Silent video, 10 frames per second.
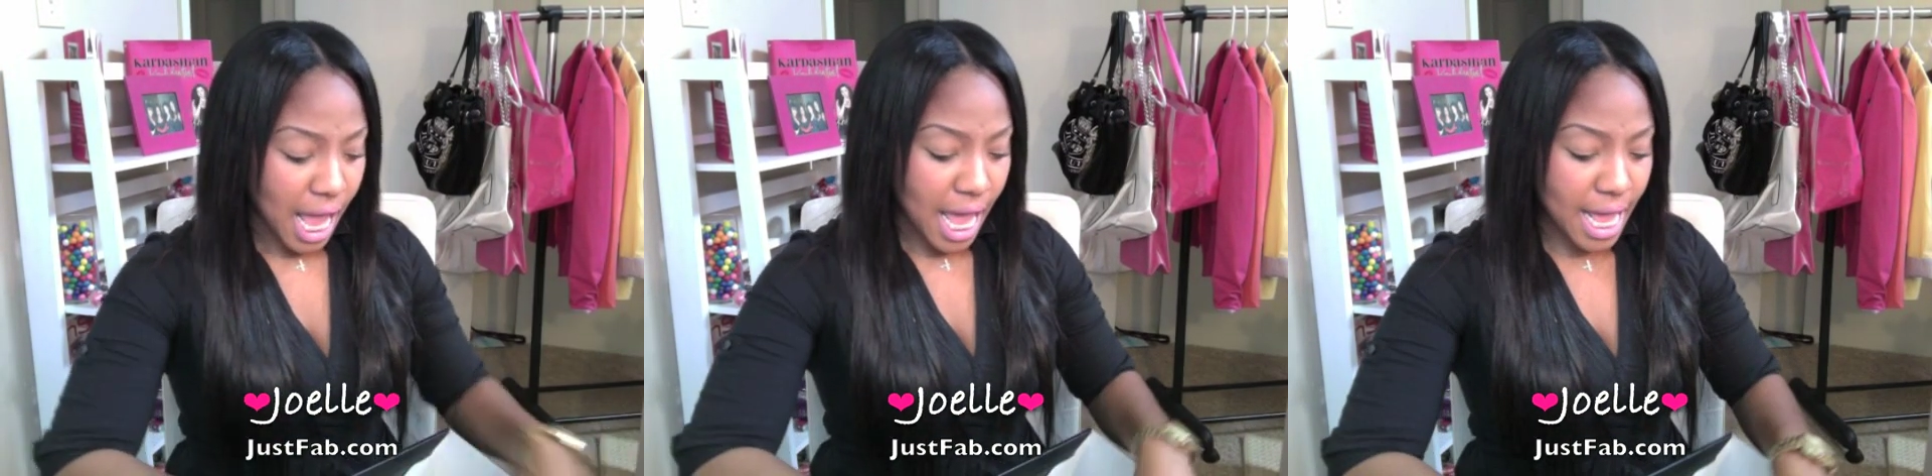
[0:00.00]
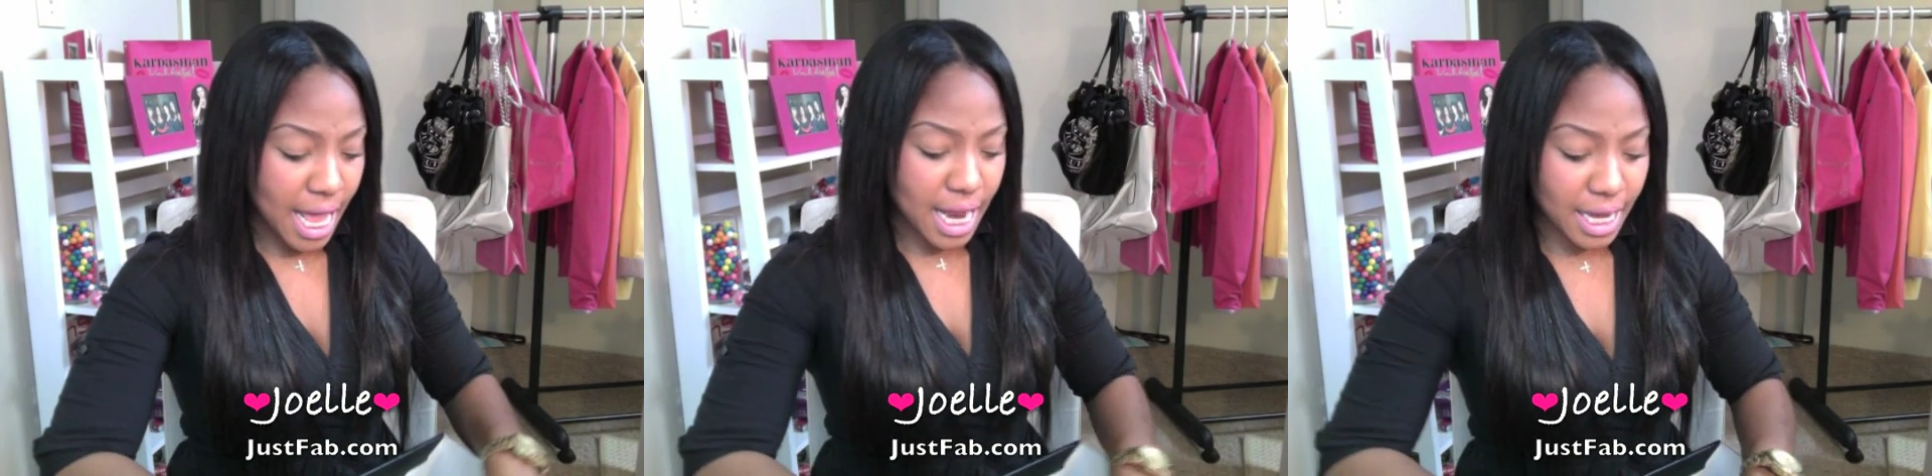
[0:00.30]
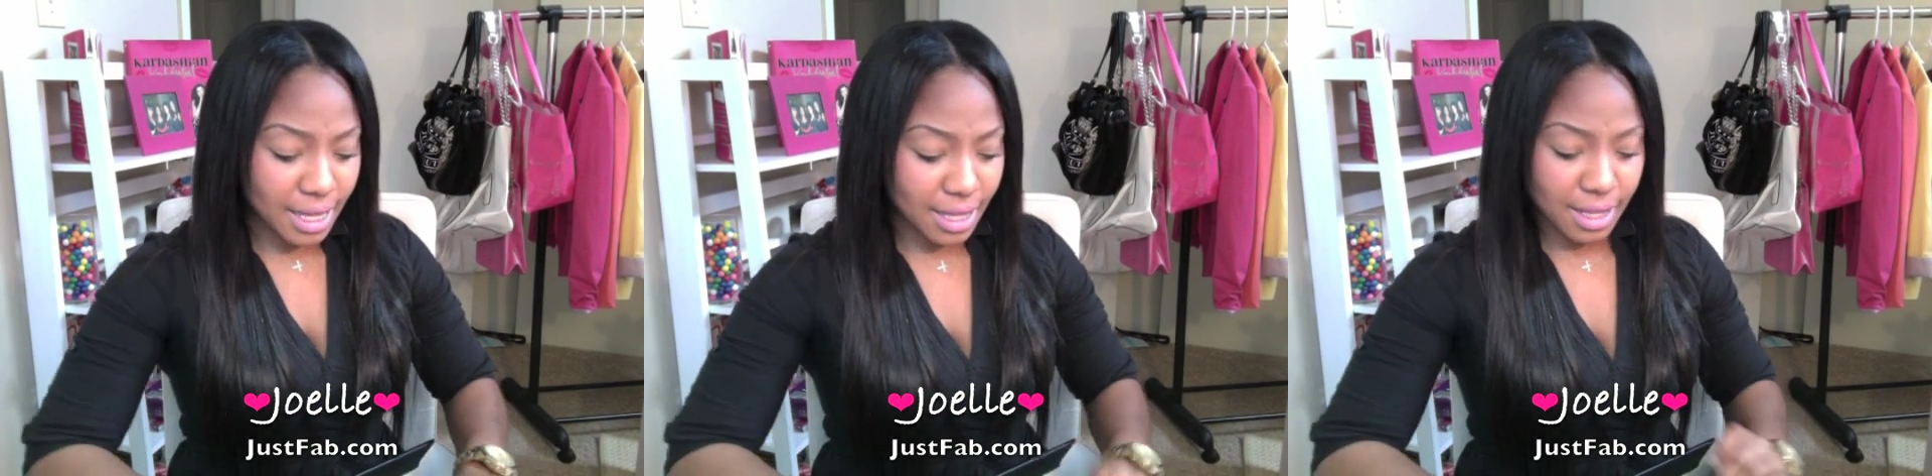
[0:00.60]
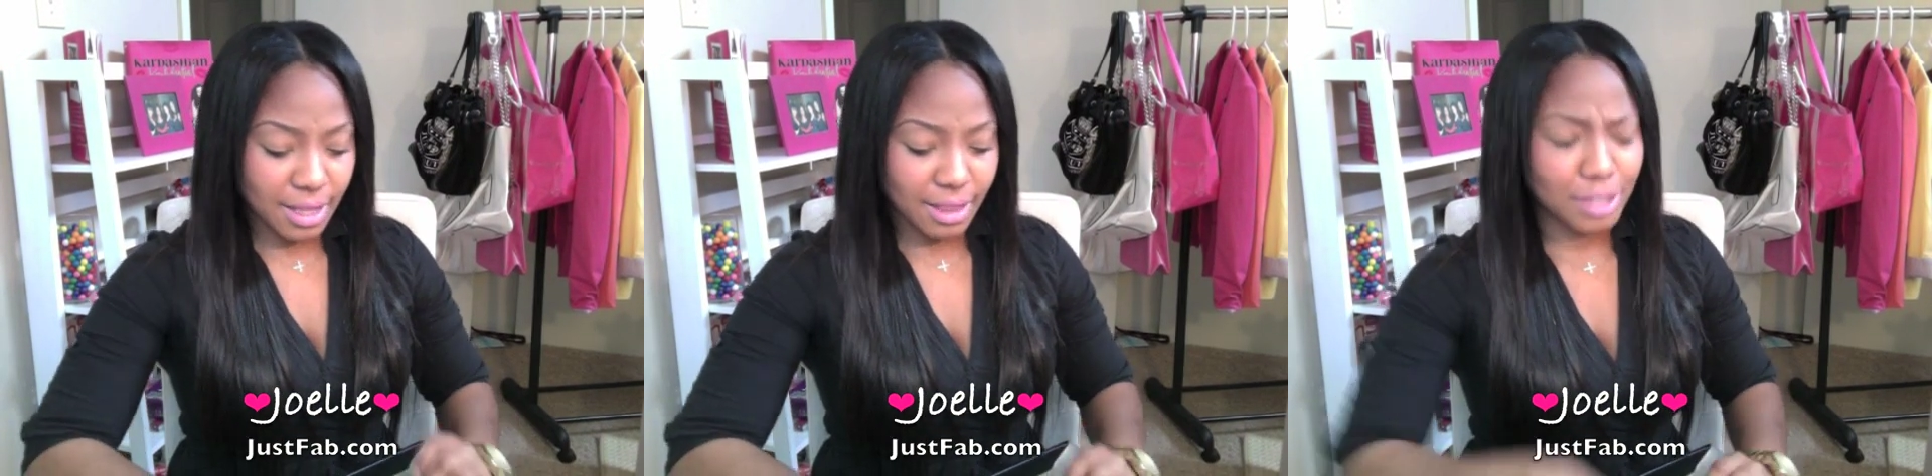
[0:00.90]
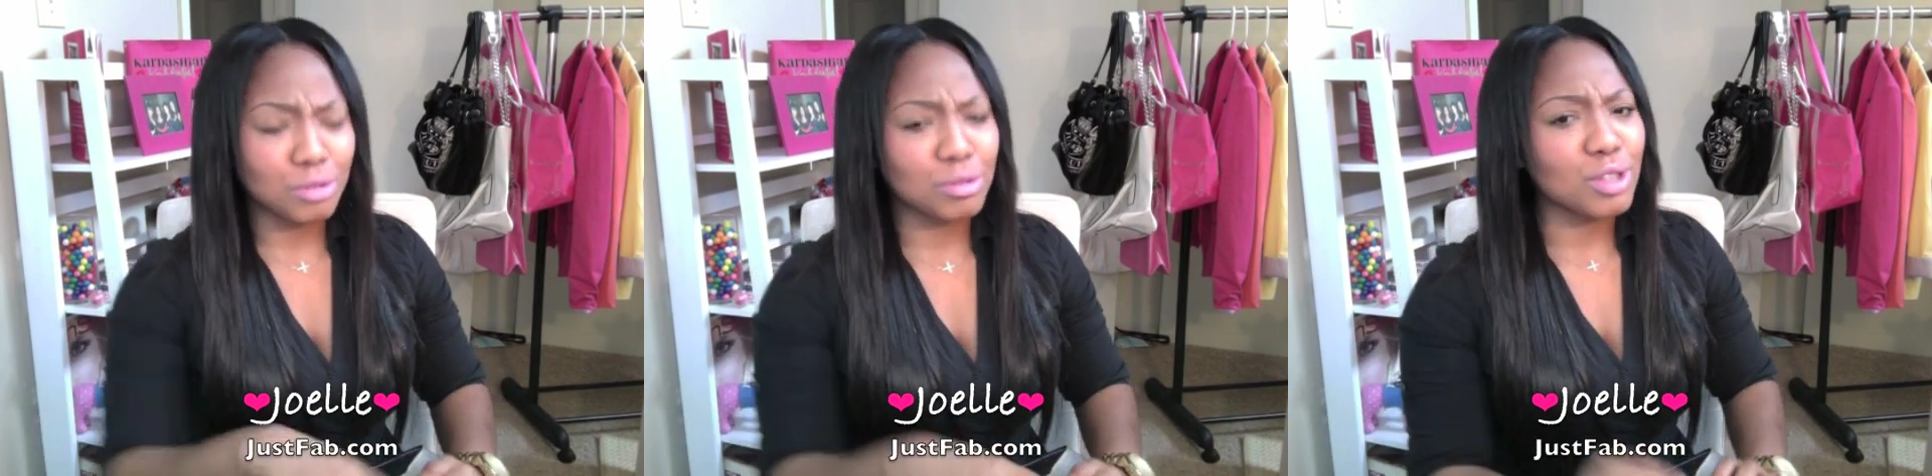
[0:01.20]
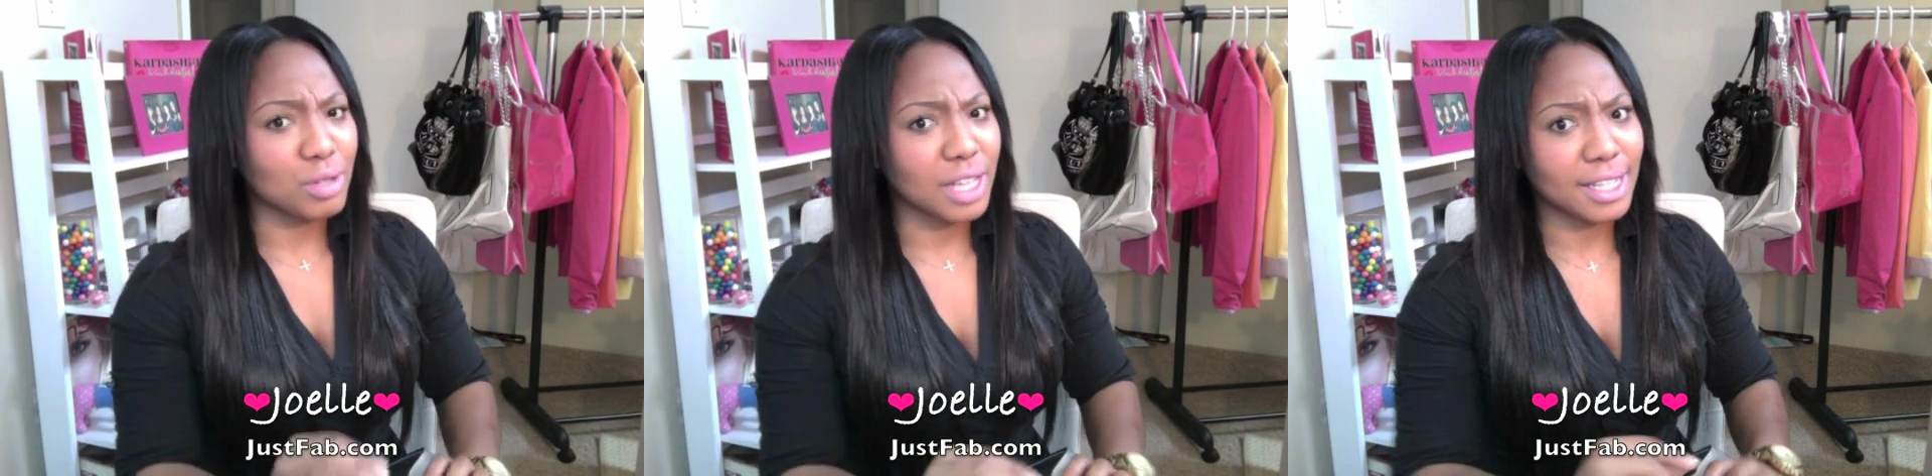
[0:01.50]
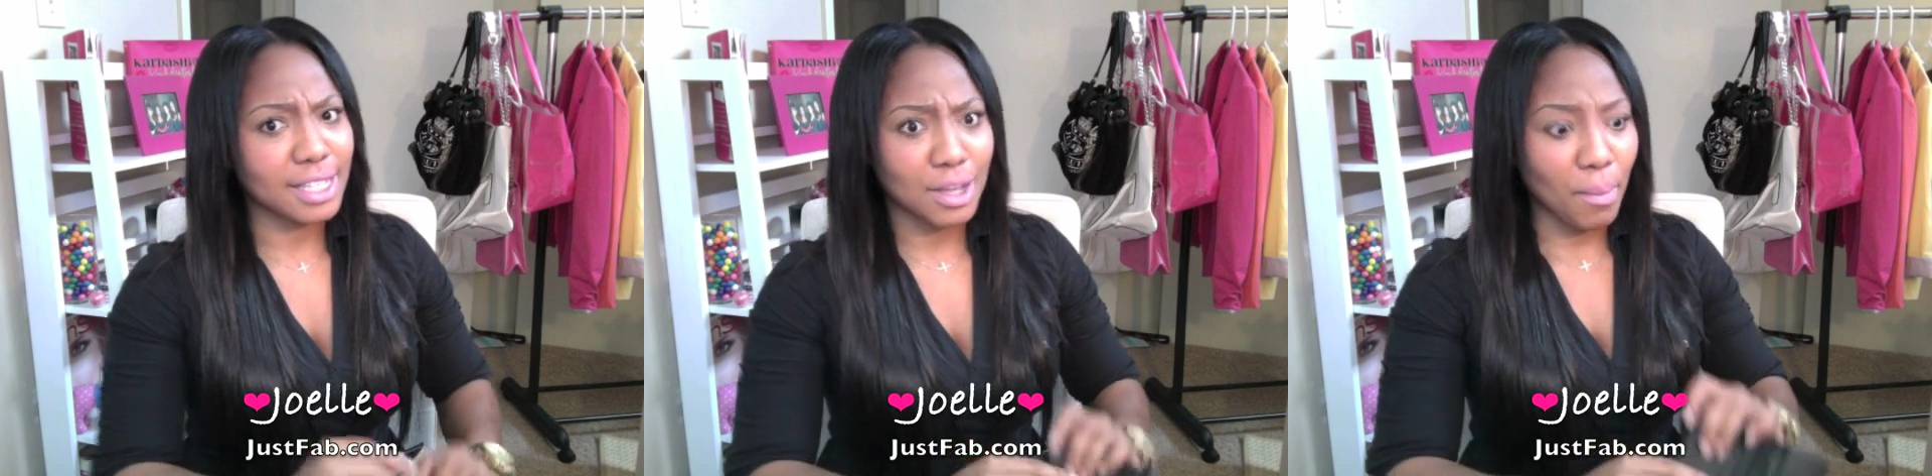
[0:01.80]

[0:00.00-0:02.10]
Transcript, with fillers: And these are so sexy.